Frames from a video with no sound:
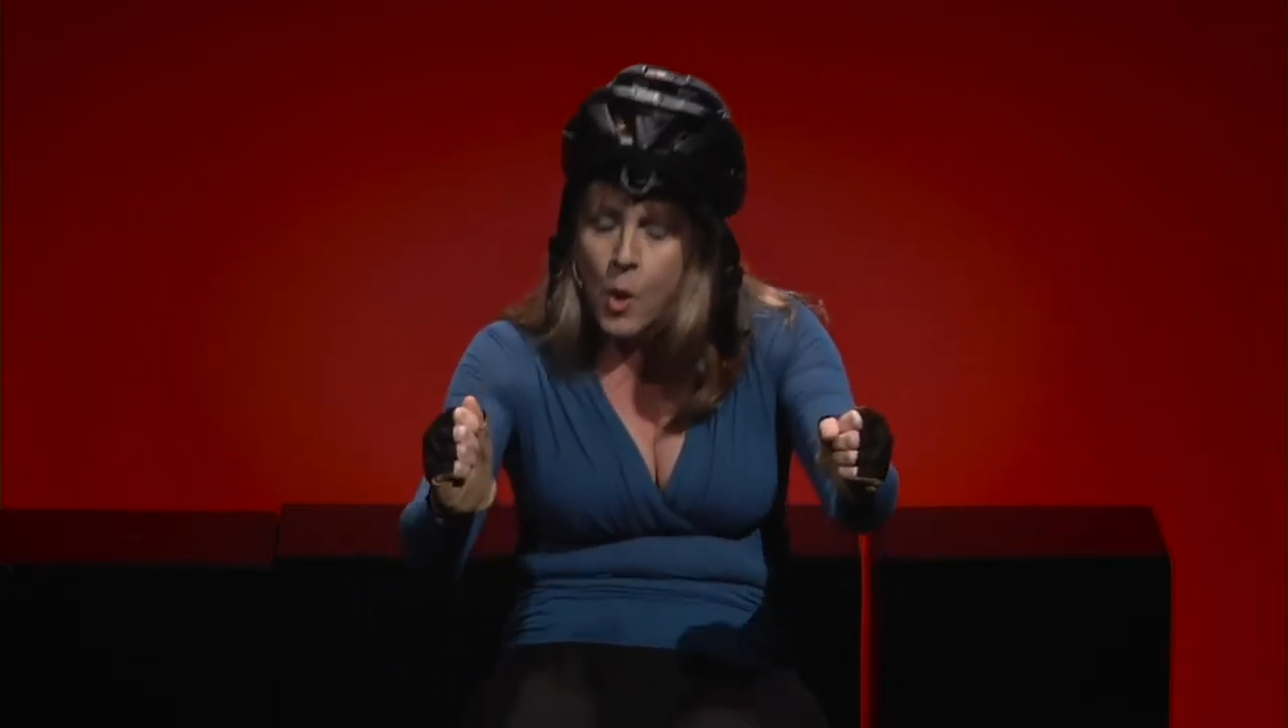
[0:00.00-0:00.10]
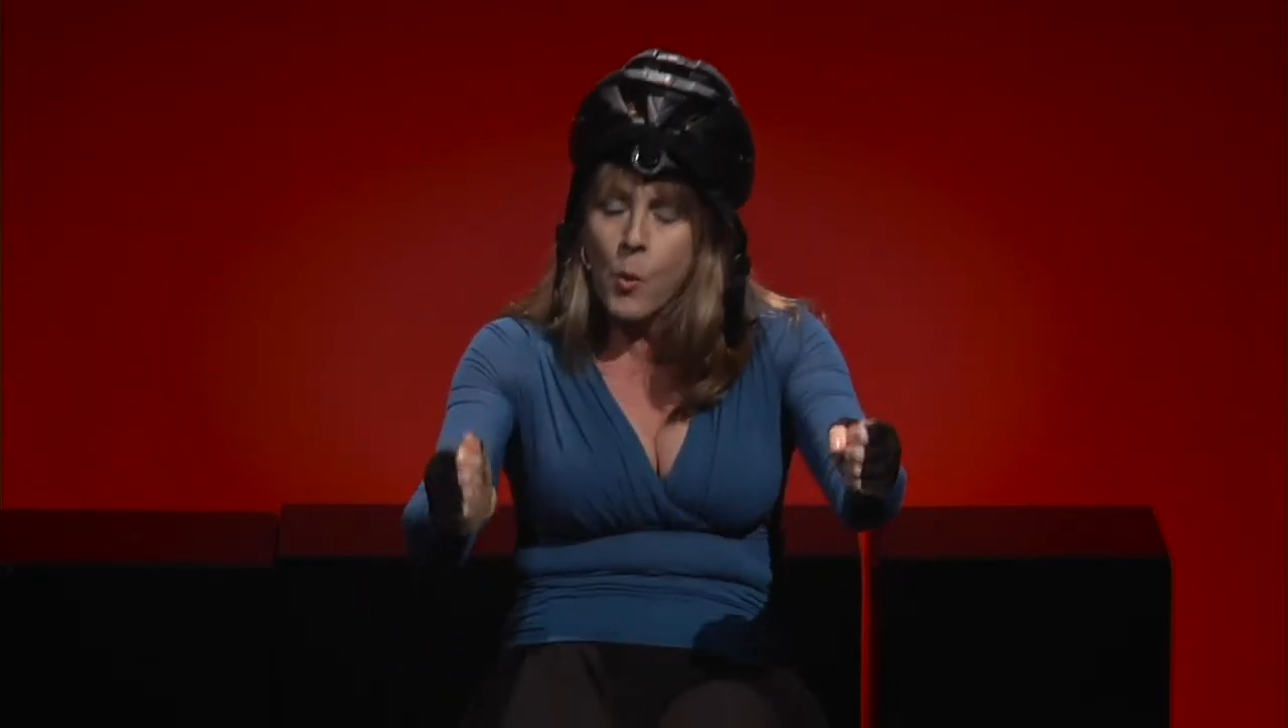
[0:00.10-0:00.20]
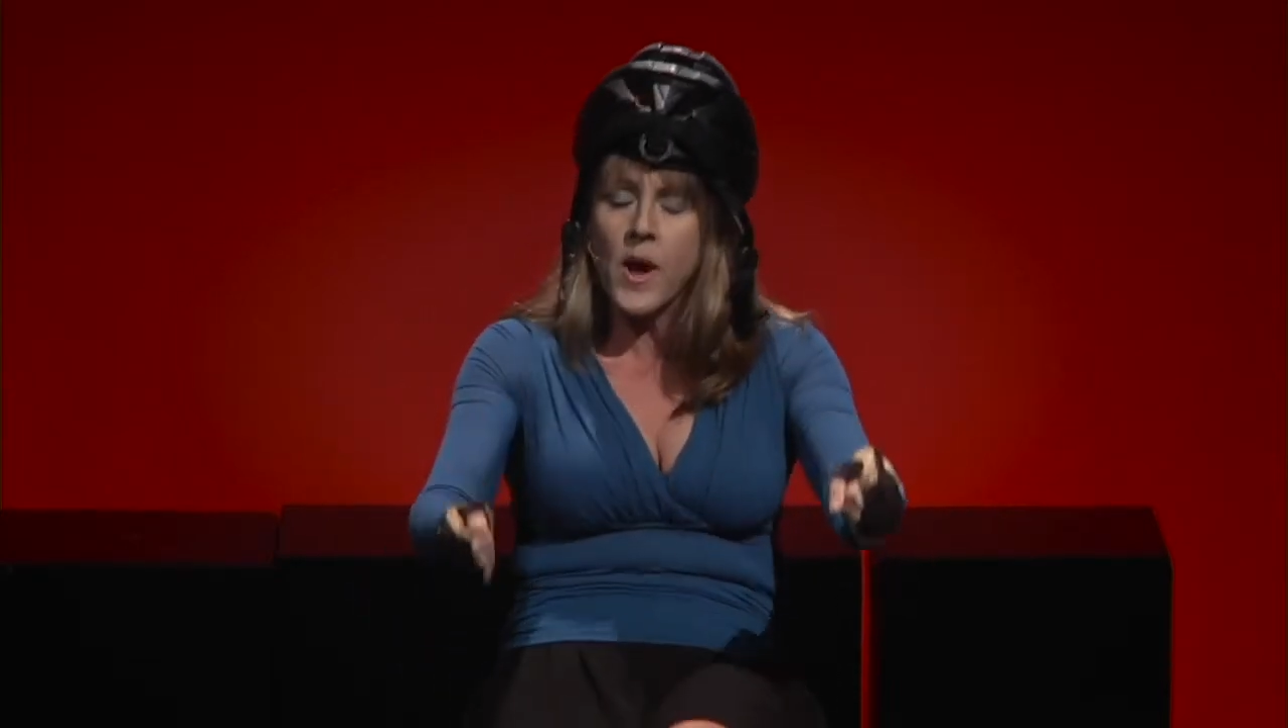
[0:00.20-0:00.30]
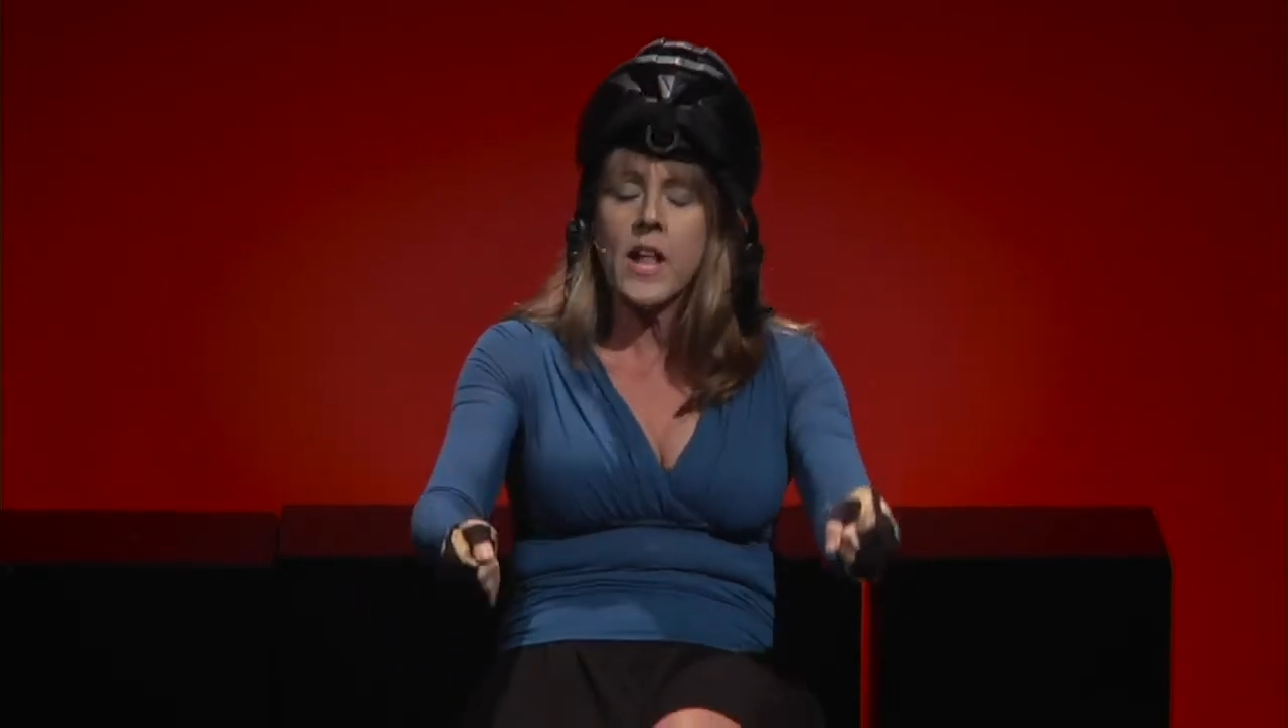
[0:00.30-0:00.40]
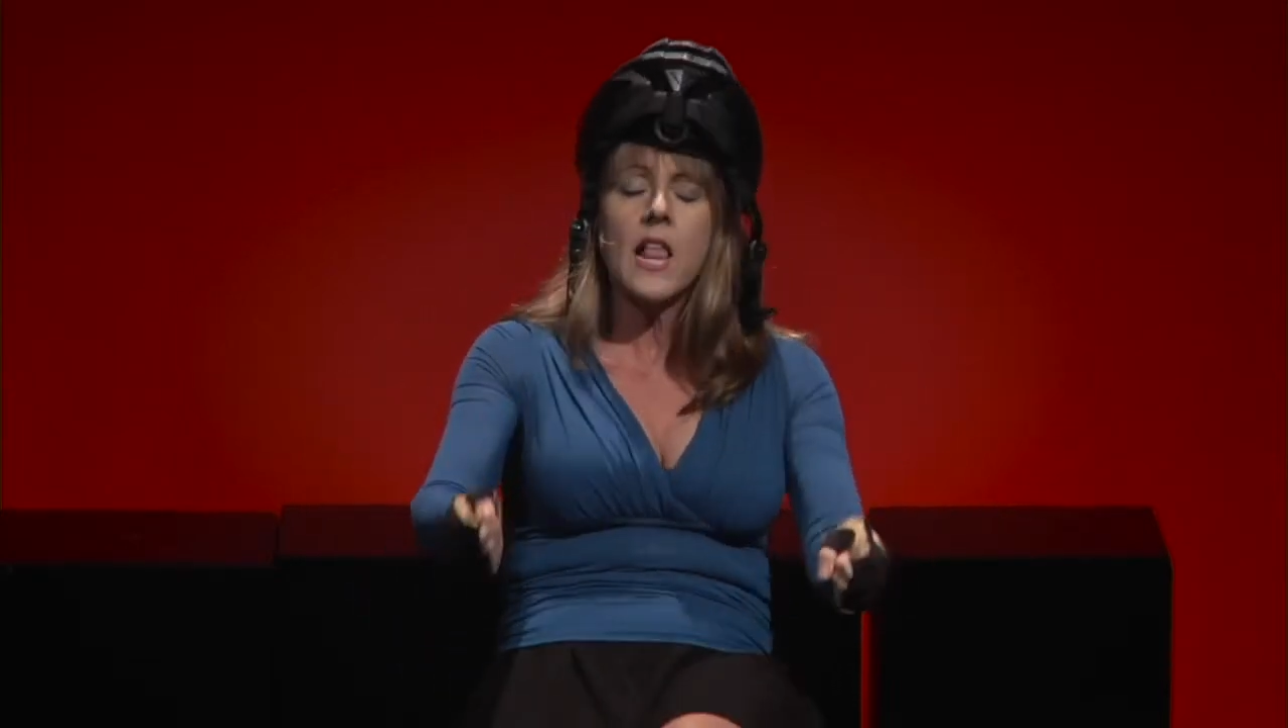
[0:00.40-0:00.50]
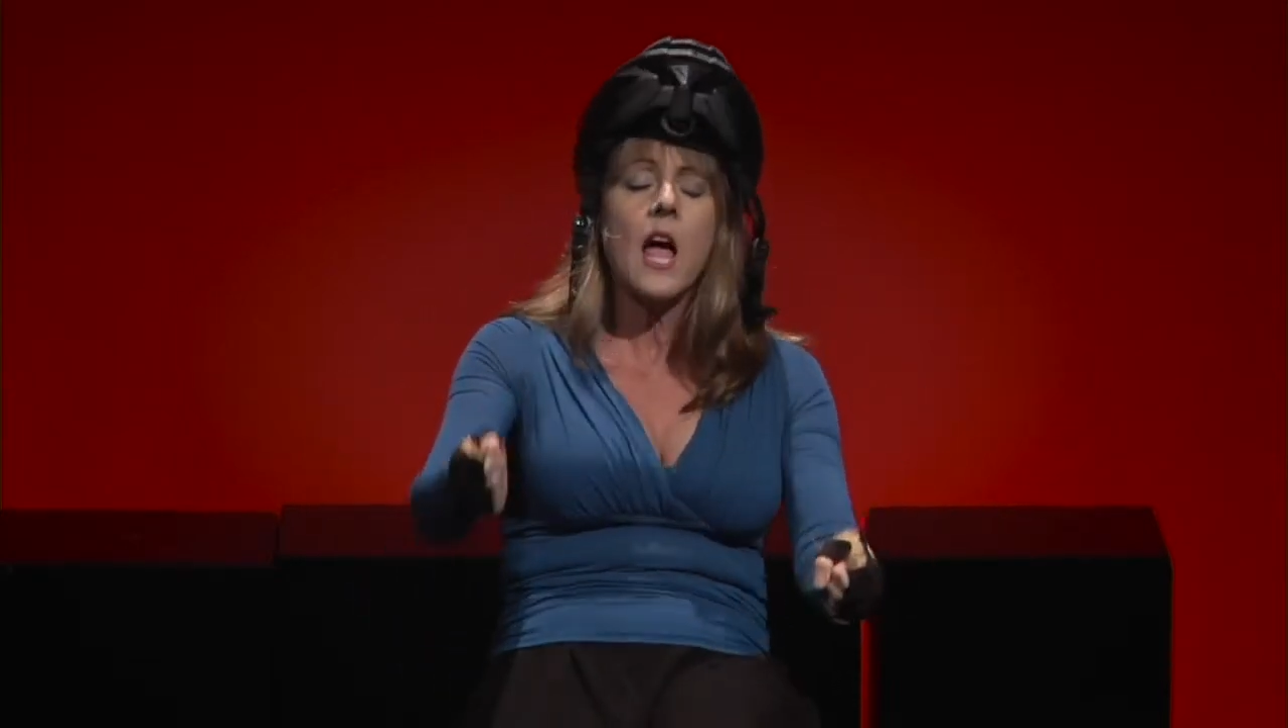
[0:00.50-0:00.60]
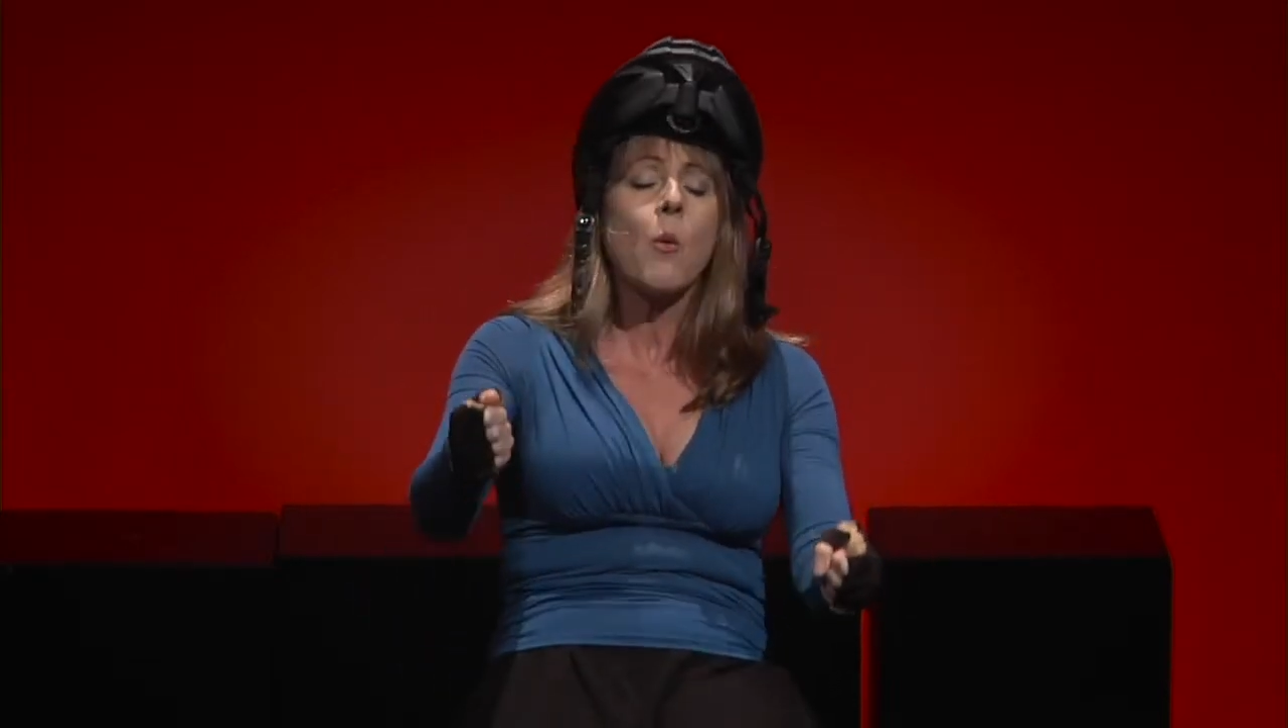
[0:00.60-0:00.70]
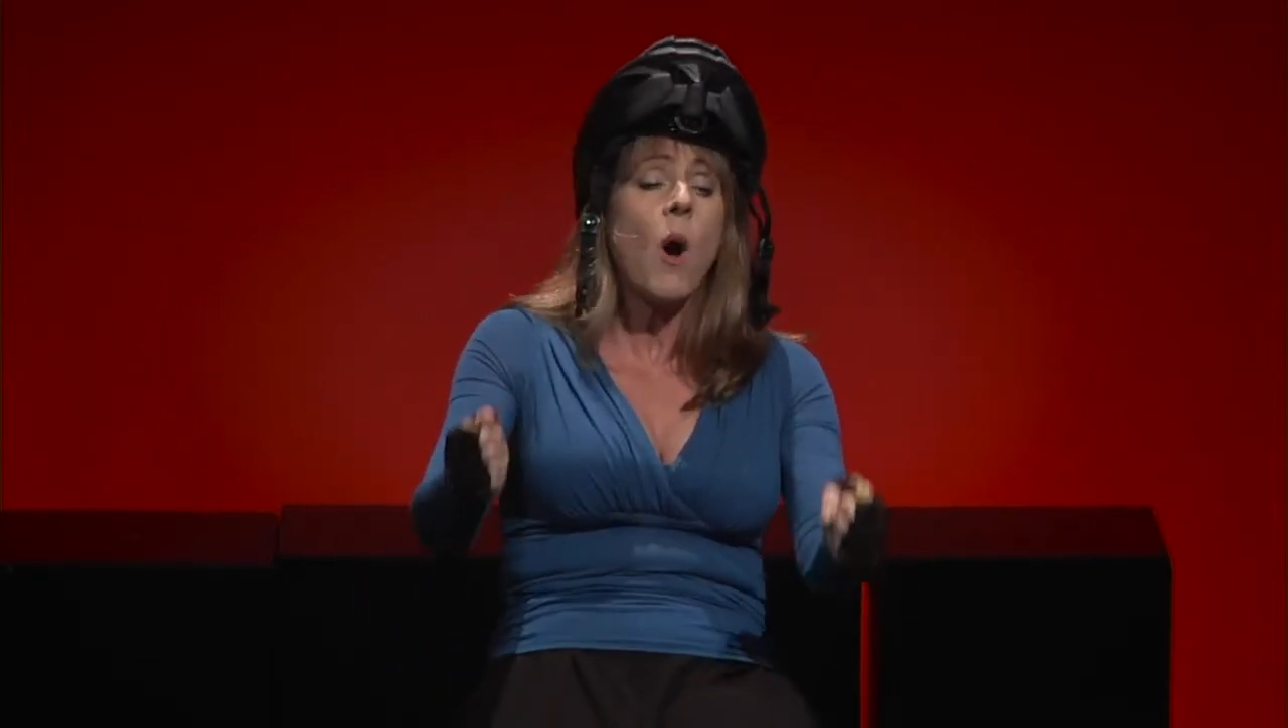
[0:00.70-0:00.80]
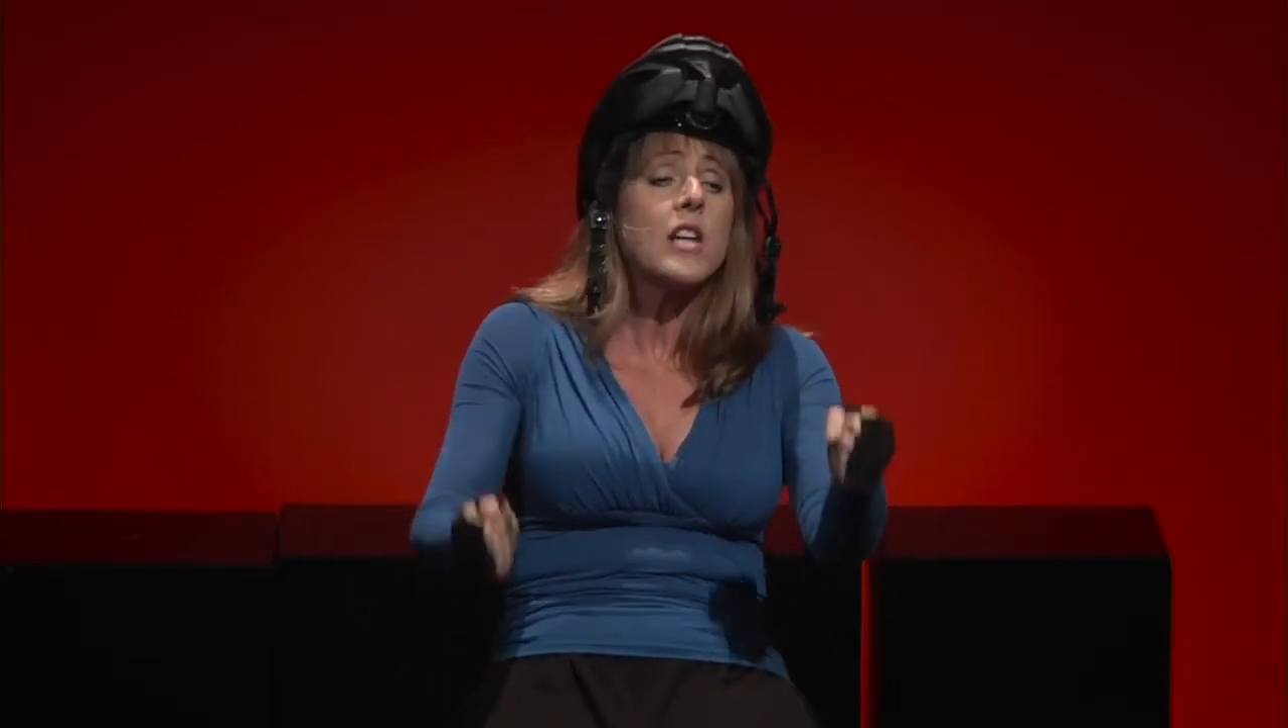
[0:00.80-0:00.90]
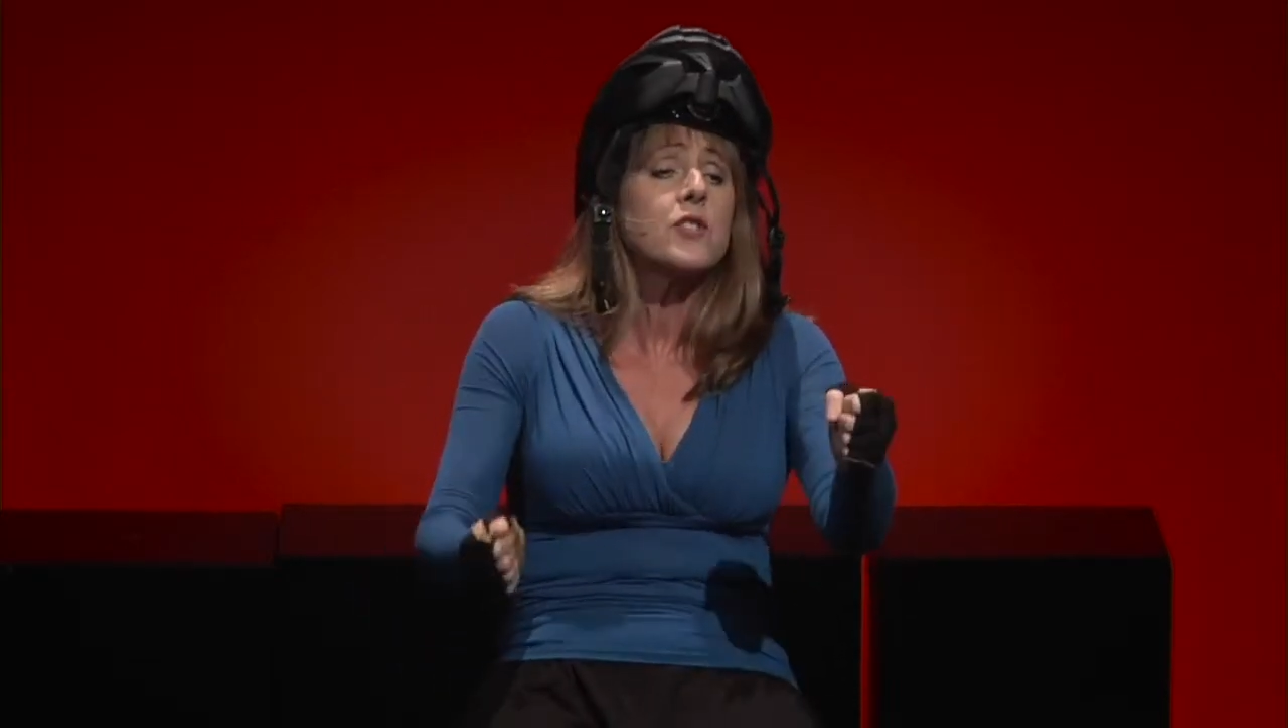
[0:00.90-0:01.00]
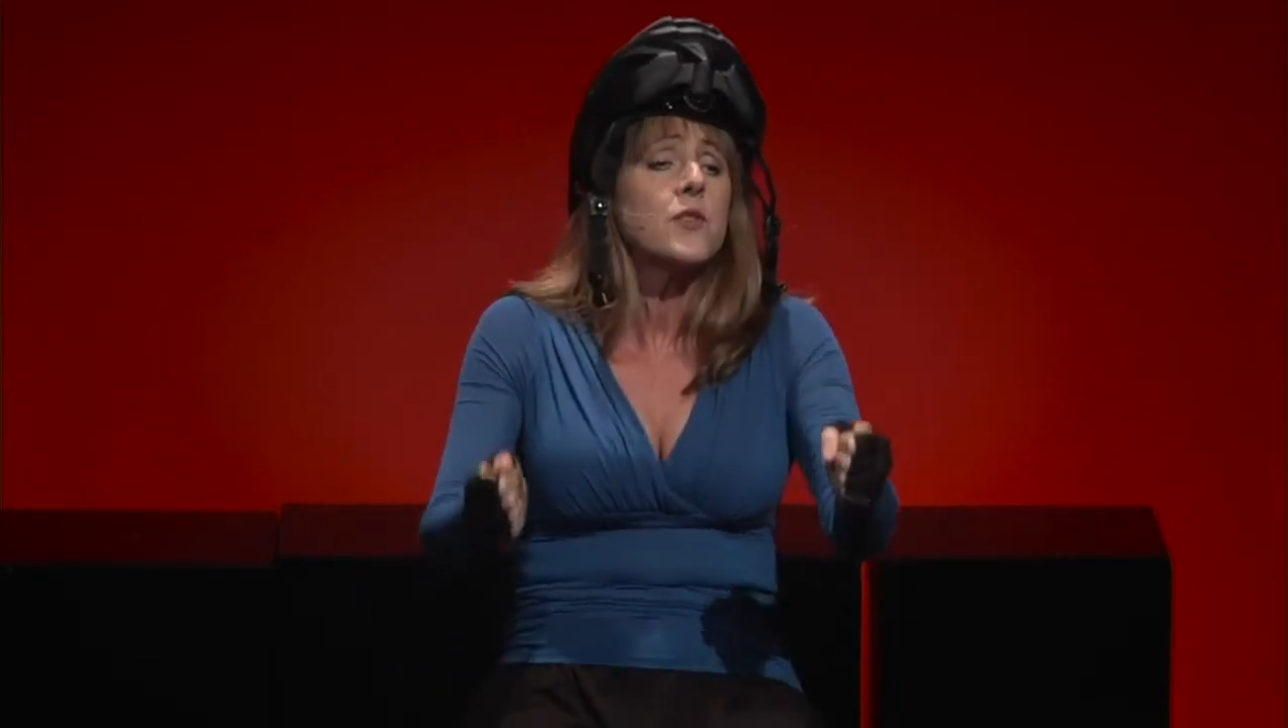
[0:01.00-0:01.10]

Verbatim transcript: Well, I watch